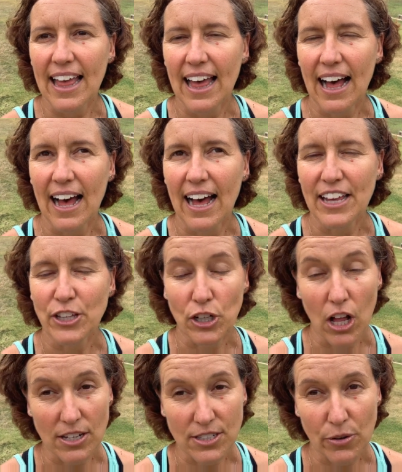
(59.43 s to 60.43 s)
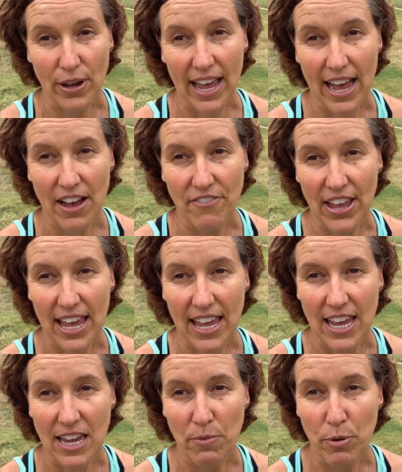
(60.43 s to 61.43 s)
You'll also have
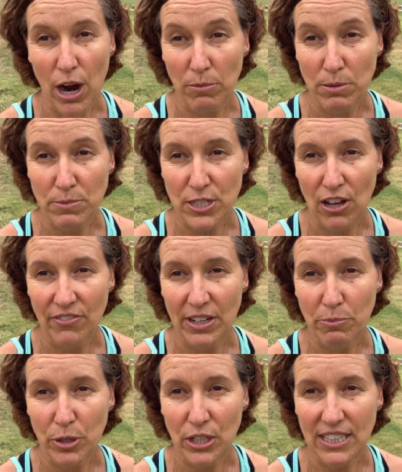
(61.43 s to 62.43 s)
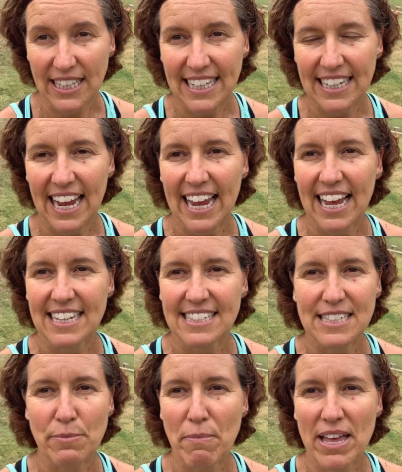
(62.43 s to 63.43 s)
a problem-solving booklet and
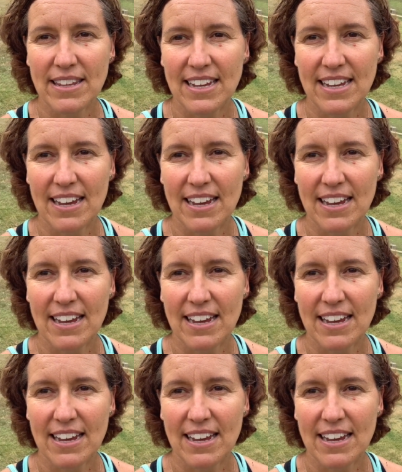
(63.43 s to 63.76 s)
many